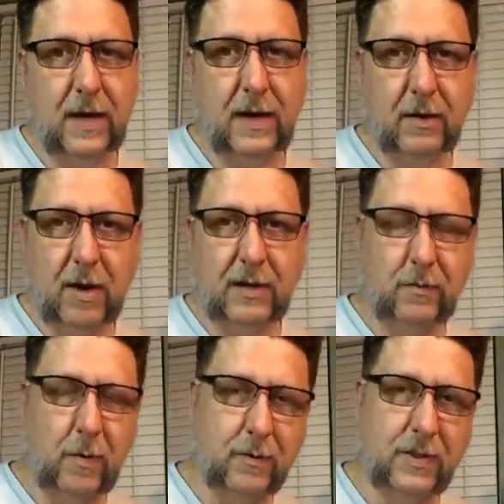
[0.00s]
and you liked
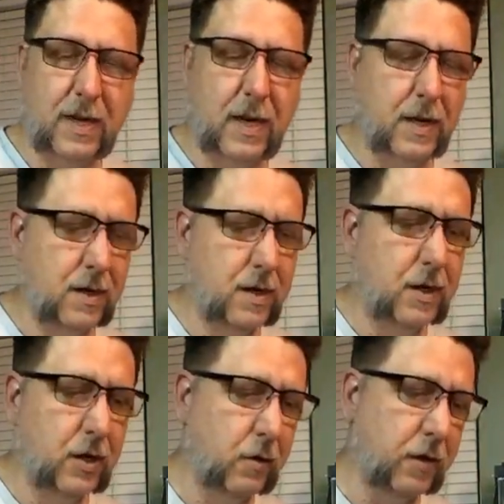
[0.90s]
what was in it,
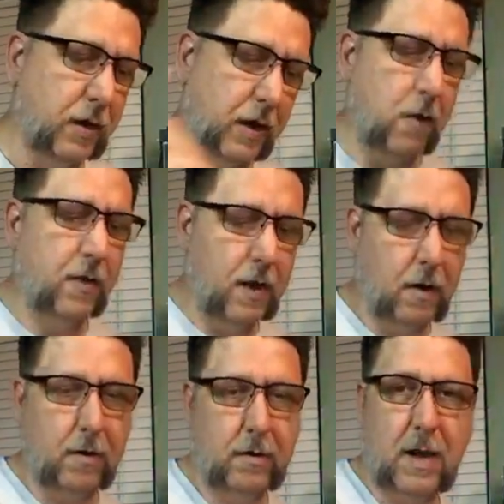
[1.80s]
you can go
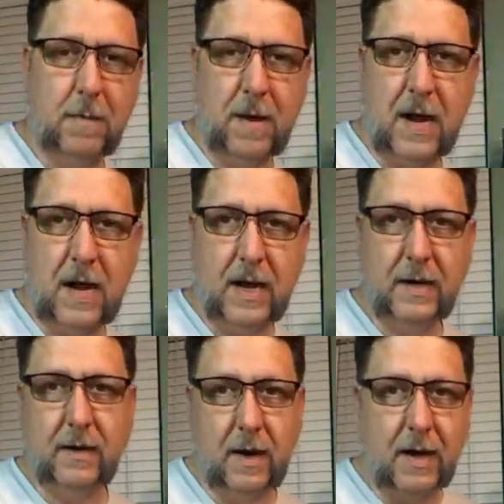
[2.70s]
there and buy
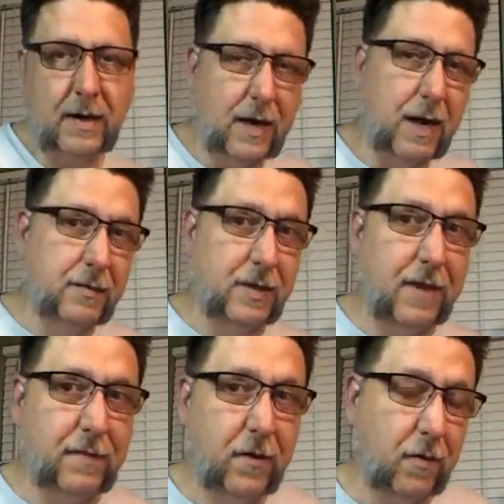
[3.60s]
a lot of times
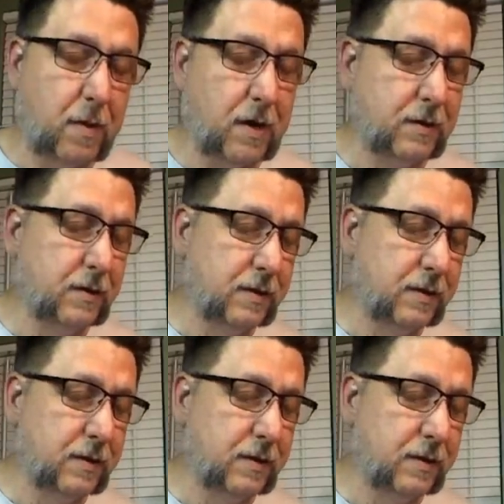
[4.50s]
leftover boxes.